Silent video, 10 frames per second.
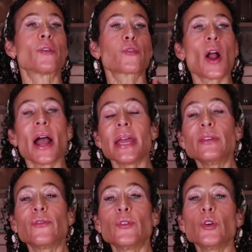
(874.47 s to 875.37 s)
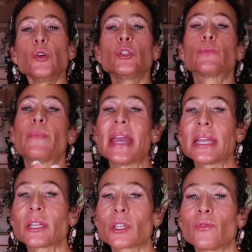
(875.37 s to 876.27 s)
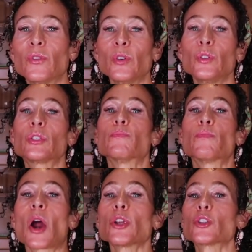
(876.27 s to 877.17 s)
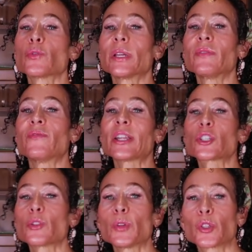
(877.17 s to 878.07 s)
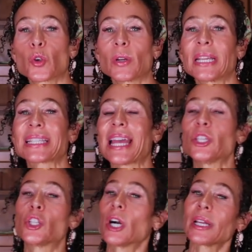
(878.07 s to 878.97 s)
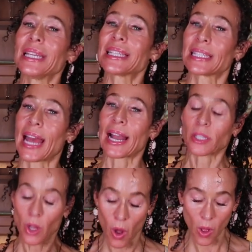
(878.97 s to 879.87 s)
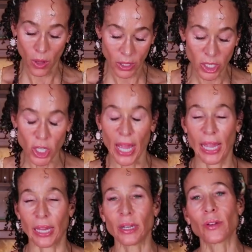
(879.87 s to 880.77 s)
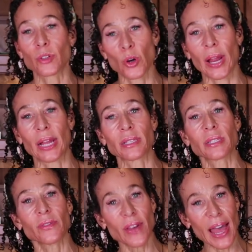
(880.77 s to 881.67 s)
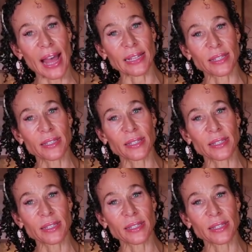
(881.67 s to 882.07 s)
Fried foods, baked foods, margarine, vegetable shortenings, and junky snacks all contain trans fat.